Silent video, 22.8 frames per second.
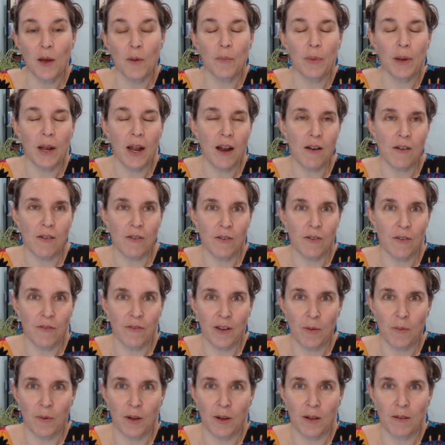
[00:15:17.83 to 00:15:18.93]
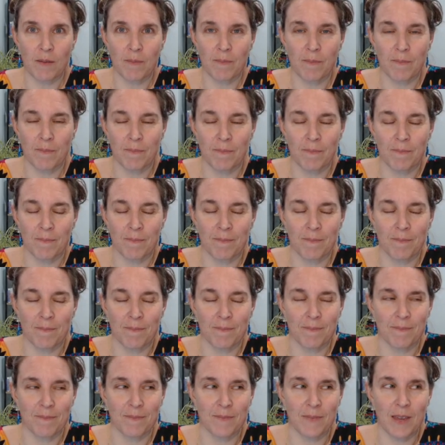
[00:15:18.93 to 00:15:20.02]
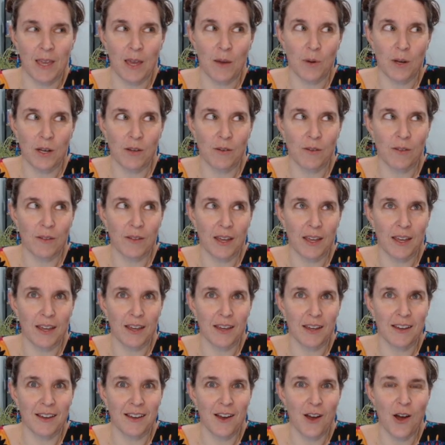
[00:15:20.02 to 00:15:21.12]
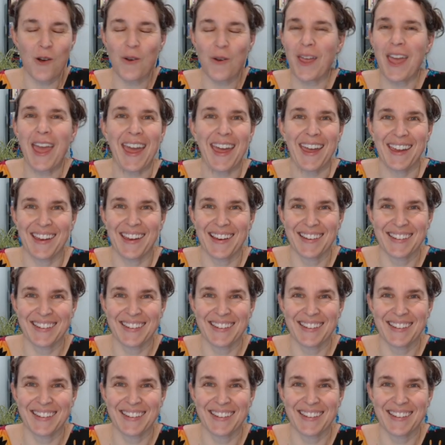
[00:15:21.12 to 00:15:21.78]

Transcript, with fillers: but I don't know if I will. Okay, what do you think? Okay.